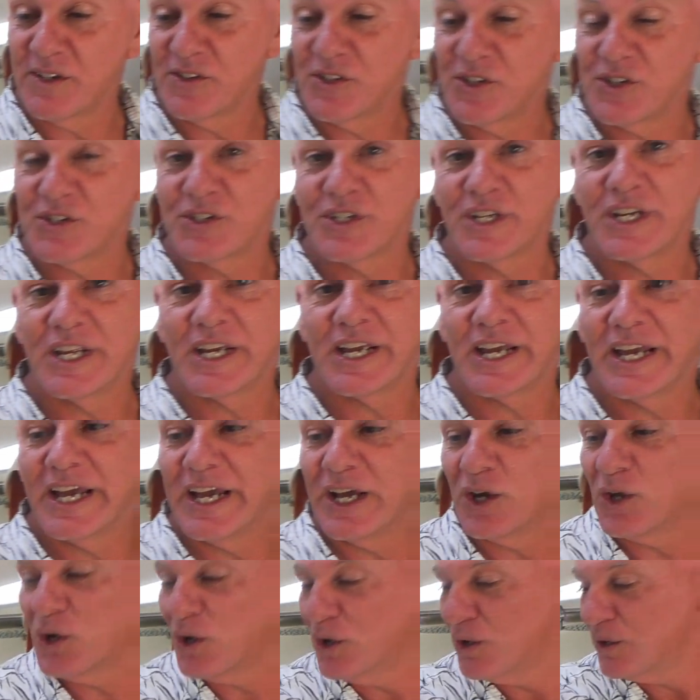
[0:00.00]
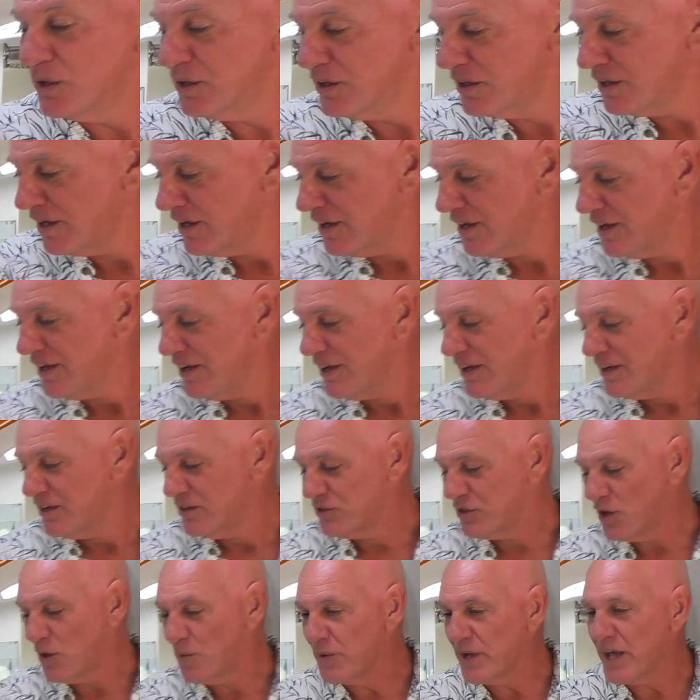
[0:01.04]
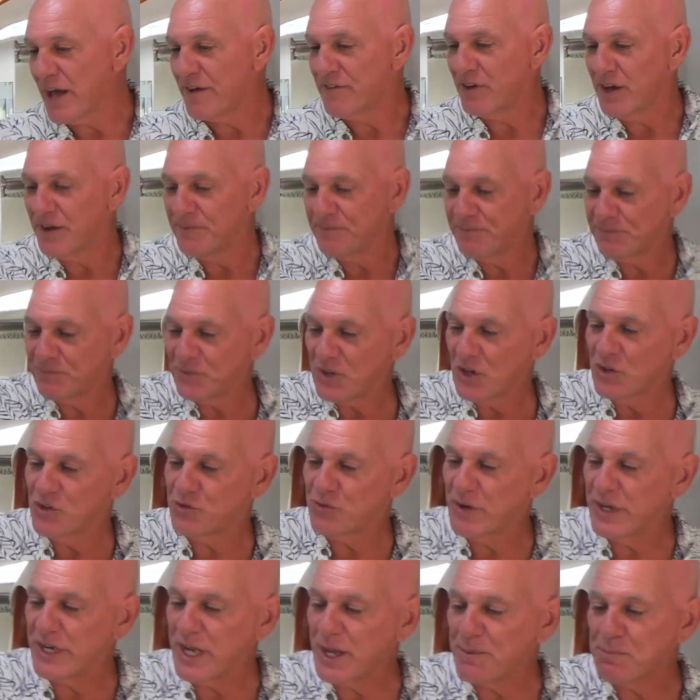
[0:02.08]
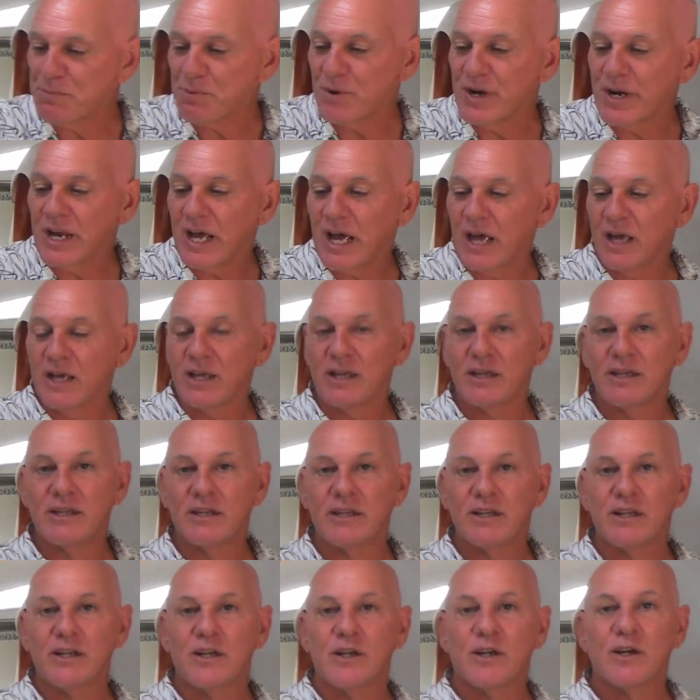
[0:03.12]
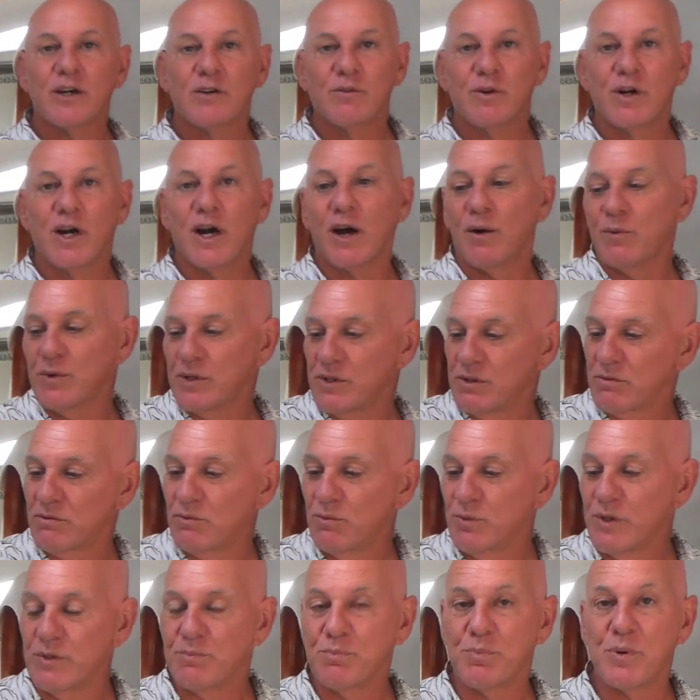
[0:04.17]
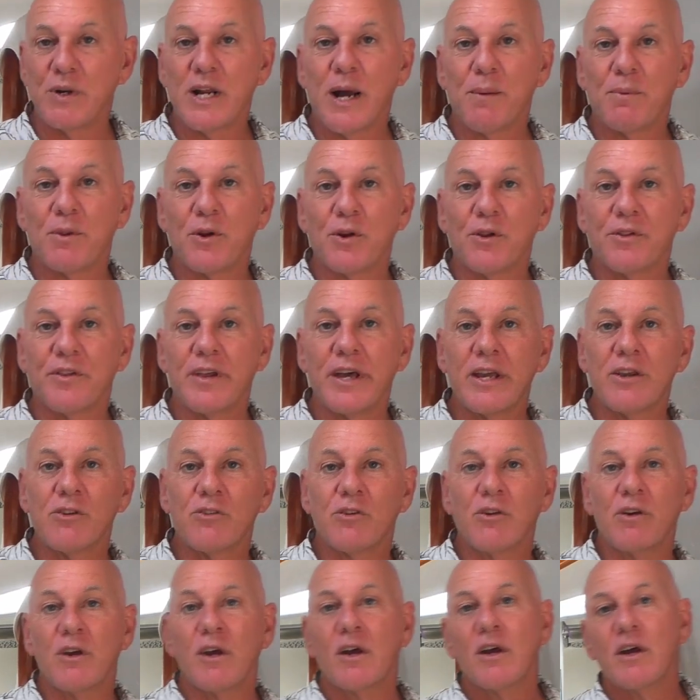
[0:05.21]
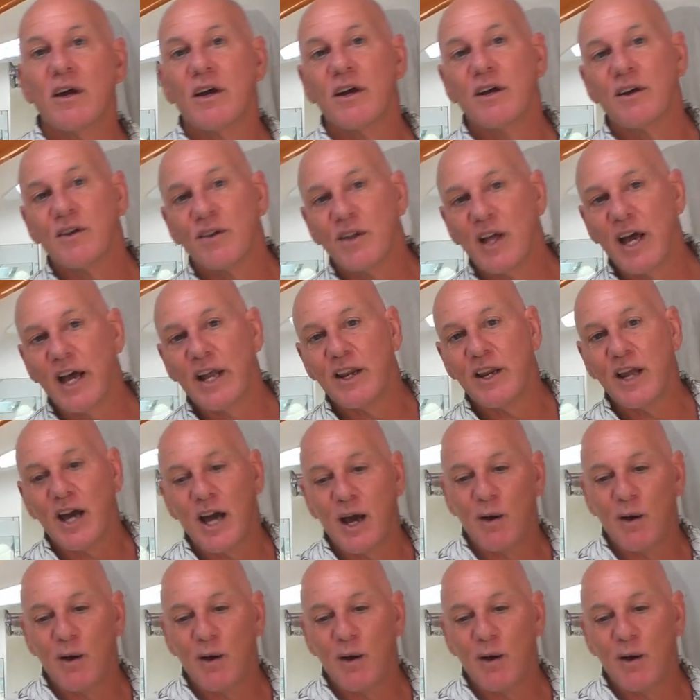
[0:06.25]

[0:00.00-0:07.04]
just sitting here, you know. So we have the 3D printer where we print up little things, and